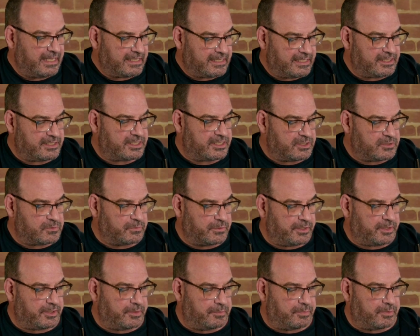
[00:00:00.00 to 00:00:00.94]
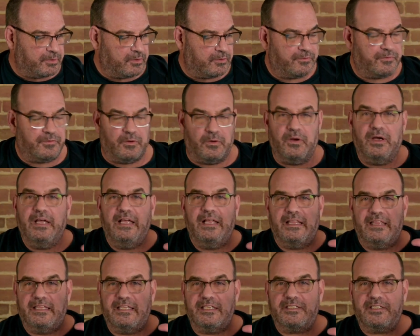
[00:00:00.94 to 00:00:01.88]
This is really beautiful.
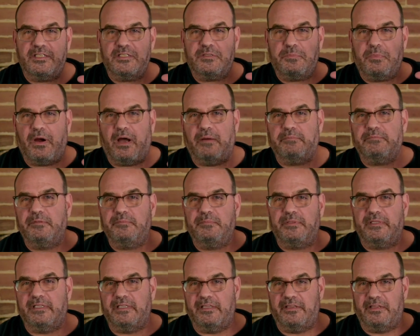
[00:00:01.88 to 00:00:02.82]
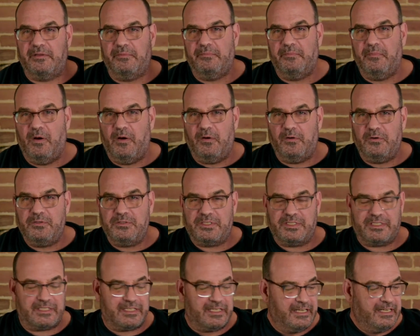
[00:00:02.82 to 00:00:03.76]
This is probably the
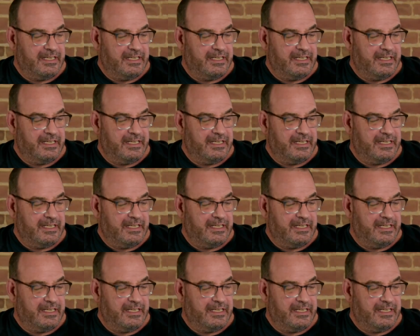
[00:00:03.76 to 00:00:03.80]
most